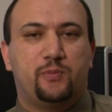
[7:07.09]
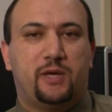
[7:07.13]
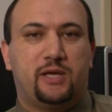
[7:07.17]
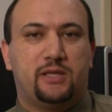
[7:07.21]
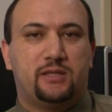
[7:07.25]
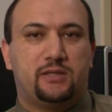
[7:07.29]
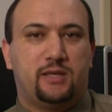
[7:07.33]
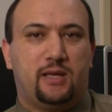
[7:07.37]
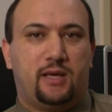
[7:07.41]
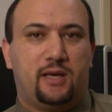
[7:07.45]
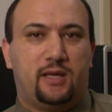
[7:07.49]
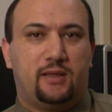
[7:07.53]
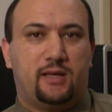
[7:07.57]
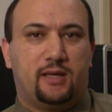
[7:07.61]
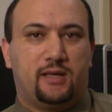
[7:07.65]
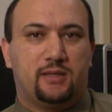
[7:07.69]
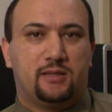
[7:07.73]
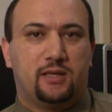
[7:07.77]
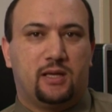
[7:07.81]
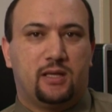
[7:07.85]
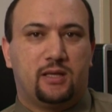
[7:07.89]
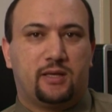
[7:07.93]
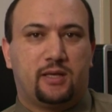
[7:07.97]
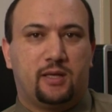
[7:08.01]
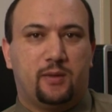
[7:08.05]
maintain
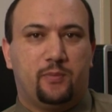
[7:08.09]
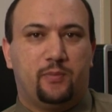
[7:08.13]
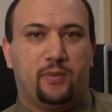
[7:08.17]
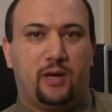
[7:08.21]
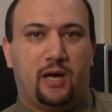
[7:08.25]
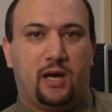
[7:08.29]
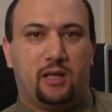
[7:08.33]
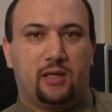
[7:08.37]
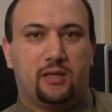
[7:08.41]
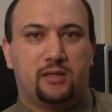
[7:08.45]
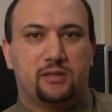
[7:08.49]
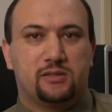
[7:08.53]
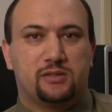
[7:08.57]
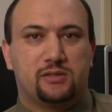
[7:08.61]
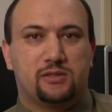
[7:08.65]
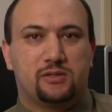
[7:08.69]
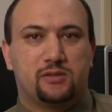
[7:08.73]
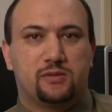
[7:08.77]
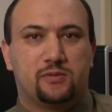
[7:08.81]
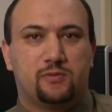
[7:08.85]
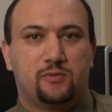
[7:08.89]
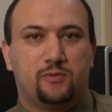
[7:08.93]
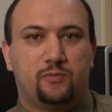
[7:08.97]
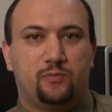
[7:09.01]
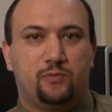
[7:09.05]
that delicate
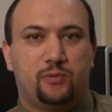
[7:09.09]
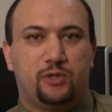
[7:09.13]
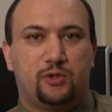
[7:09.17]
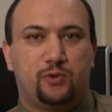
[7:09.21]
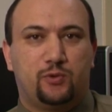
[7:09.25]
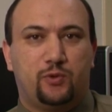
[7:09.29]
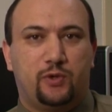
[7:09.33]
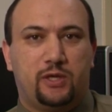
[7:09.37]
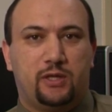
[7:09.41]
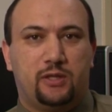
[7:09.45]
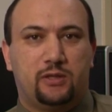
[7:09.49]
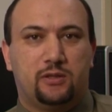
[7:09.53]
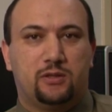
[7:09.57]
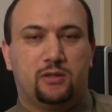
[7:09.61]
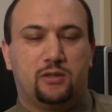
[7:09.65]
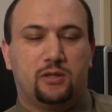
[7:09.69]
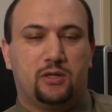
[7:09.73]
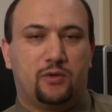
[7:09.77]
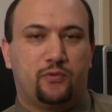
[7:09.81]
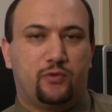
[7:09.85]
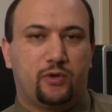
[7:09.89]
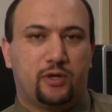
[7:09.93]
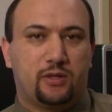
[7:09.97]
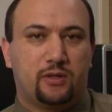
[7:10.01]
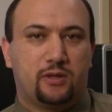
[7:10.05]
balance between
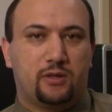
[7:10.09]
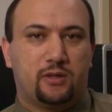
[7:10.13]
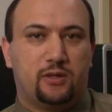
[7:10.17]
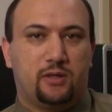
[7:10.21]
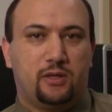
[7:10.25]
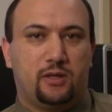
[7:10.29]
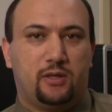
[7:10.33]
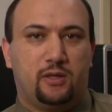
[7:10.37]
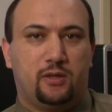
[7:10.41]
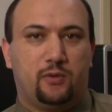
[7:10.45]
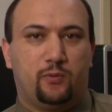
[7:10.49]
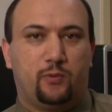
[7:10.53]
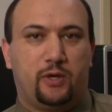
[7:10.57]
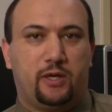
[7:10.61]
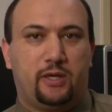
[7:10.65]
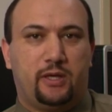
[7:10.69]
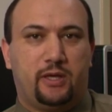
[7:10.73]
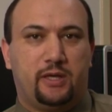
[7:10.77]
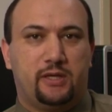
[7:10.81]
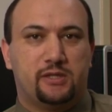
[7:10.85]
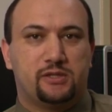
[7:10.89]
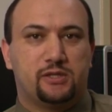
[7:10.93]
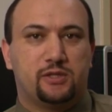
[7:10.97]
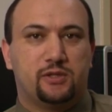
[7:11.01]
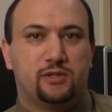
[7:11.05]
delivering the
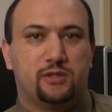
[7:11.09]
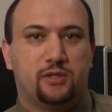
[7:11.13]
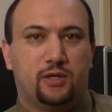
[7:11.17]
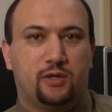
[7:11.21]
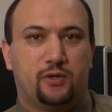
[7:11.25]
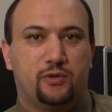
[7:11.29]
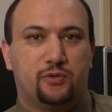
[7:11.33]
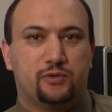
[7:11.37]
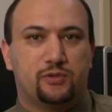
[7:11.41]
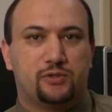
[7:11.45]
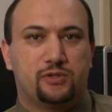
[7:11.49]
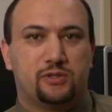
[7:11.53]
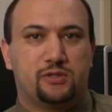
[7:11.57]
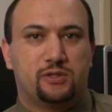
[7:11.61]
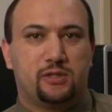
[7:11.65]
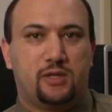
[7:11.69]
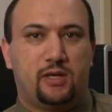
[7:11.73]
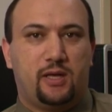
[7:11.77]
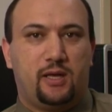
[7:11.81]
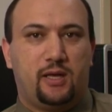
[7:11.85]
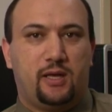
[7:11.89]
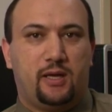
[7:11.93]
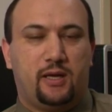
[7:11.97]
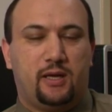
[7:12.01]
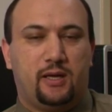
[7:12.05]
radiation dose
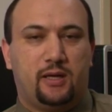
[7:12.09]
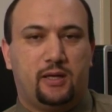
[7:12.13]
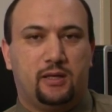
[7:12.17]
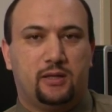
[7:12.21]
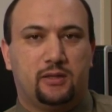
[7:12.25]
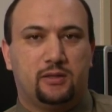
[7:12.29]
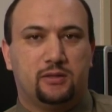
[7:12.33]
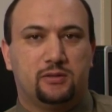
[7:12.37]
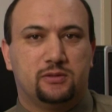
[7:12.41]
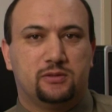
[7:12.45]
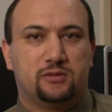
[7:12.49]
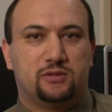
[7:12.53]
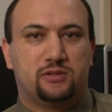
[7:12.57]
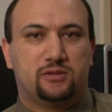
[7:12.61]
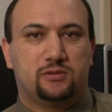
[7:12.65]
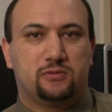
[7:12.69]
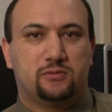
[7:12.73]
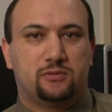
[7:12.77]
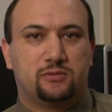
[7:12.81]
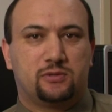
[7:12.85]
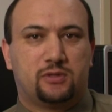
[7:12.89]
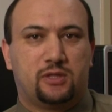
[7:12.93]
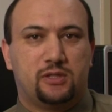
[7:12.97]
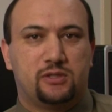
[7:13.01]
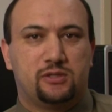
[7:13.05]
and
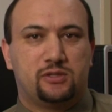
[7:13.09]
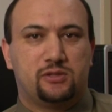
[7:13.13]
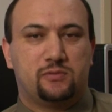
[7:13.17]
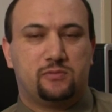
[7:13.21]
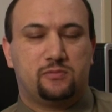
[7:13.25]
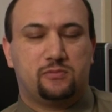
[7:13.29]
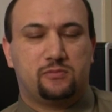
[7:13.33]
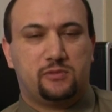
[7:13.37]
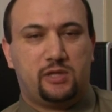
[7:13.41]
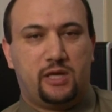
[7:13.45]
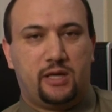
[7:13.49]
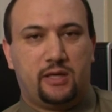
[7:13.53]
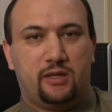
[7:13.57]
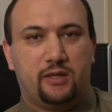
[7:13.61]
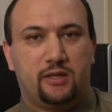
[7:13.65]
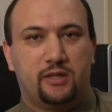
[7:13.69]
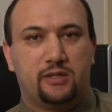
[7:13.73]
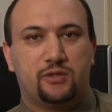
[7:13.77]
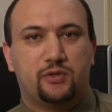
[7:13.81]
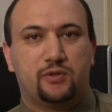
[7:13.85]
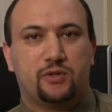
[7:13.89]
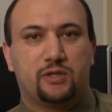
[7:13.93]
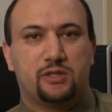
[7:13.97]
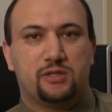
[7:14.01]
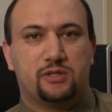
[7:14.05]
taking
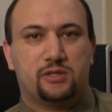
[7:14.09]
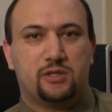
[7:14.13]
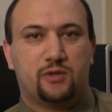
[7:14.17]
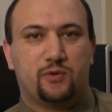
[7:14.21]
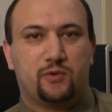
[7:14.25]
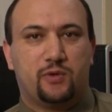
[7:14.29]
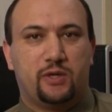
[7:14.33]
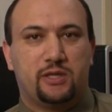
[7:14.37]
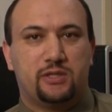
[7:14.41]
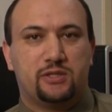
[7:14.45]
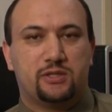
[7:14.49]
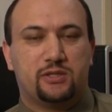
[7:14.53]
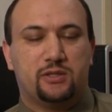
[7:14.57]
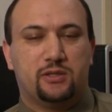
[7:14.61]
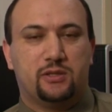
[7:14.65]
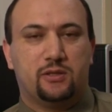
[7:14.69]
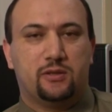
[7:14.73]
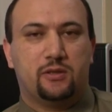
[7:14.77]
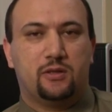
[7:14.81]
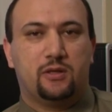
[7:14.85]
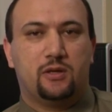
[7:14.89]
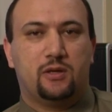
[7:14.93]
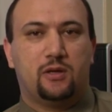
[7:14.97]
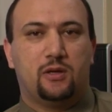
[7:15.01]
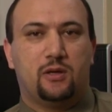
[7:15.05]
into
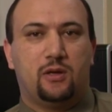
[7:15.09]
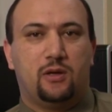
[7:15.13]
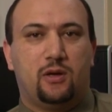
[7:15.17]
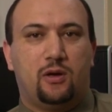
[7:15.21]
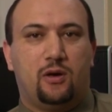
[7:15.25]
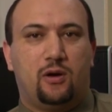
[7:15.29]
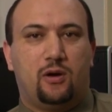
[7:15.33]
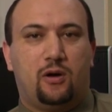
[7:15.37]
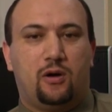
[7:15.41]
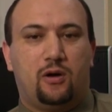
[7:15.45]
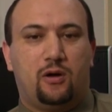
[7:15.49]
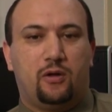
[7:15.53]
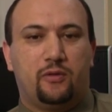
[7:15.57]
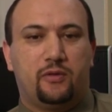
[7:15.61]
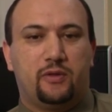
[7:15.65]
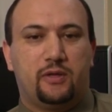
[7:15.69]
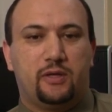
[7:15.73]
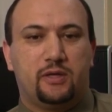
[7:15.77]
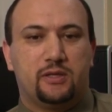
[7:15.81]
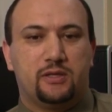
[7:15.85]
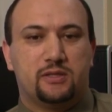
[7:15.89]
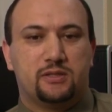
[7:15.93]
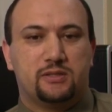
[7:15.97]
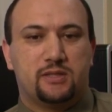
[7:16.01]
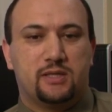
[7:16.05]
consideration all
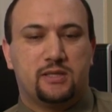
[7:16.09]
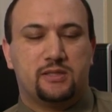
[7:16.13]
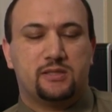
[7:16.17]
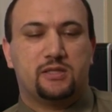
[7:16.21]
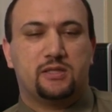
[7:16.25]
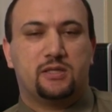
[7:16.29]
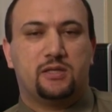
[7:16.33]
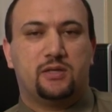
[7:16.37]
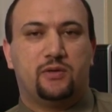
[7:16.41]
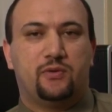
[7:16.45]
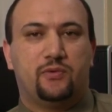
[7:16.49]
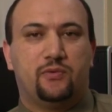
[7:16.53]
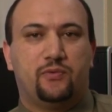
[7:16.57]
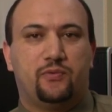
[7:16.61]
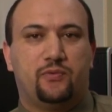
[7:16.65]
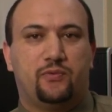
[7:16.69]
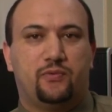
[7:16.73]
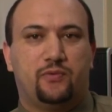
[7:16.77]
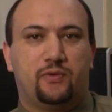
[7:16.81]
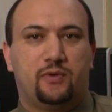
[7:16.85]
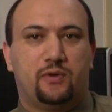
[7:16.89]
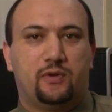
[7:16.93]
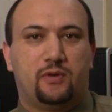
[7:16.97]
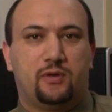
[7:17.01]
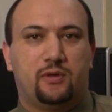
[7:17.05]
the sensitive
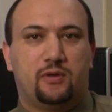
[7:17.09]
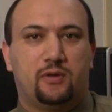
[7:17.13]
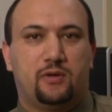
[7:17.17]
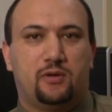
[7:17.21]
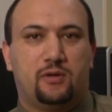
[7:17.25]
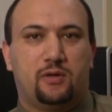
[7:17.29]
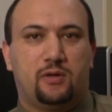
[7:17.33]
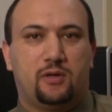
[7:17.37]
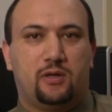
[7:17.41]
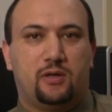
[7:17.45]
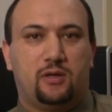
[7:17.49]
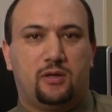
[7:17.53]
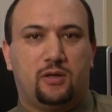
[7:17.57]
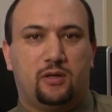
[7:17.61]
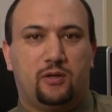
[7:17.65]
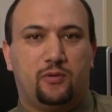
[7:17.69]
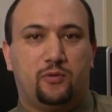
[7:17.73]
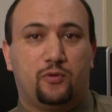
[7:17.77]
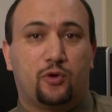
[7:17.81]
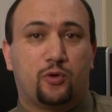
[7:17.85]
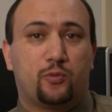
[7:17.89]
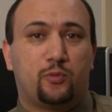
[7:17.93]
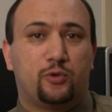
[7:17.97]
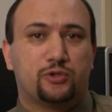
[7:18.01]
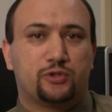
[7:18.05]

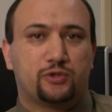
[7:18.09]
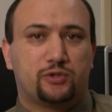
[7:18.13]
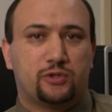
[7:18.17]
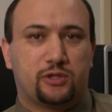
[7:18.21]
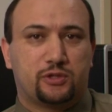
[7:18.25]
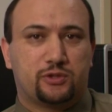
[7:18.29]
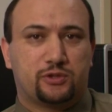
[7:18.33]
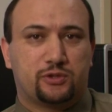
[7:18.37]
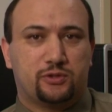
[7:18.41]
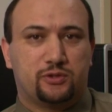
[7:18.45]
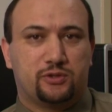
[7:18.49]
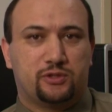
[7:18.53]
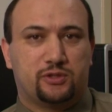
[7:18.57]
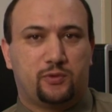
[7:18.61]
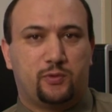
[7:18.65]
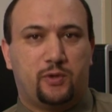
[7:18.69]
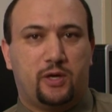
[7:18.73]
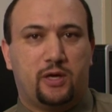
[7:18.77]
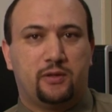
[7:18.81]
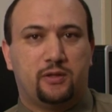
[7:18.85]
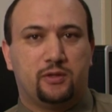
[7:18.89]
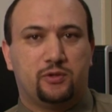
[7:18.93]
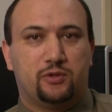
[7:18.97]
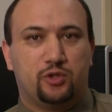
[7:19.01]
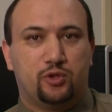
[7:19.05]
normal structures
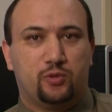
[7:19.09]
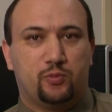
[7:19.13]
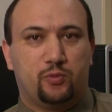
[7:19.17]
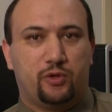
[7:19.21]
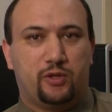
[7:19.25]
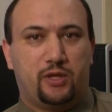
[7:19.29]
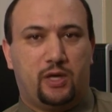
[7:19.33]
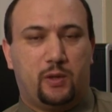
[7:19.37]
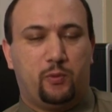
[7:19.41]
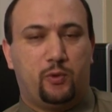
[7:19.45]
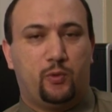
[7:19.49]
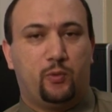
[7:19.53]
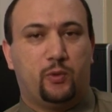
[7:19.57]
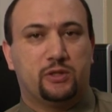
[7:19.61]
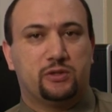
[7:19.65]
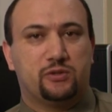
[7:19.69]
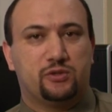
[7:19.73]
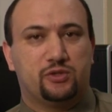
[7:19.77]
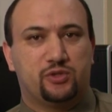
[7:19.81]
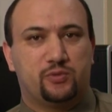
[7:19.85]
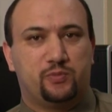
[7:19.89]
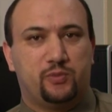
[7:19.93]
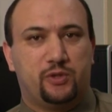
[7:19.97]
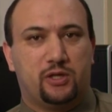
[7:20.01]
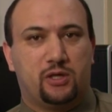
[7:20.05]
around the tumor that we want
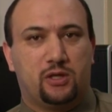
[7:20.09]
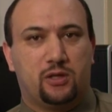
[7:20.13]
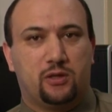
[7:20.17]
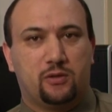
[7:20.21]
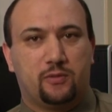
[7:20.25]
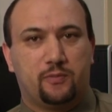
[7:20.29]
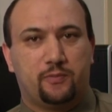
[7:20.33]
to spare.